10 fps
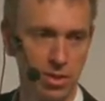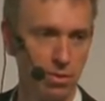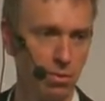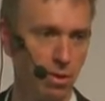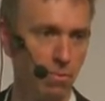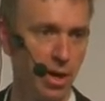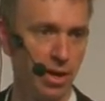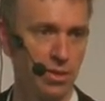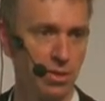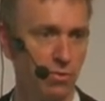of them come
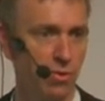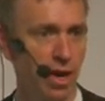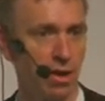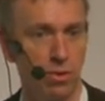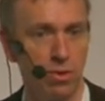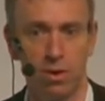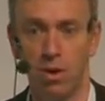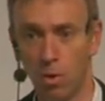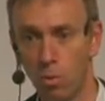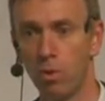back to the fact that
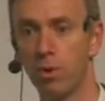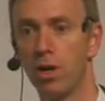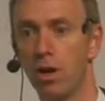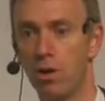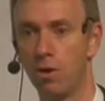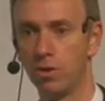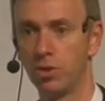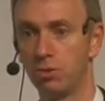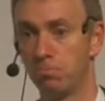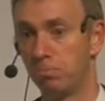we're a large,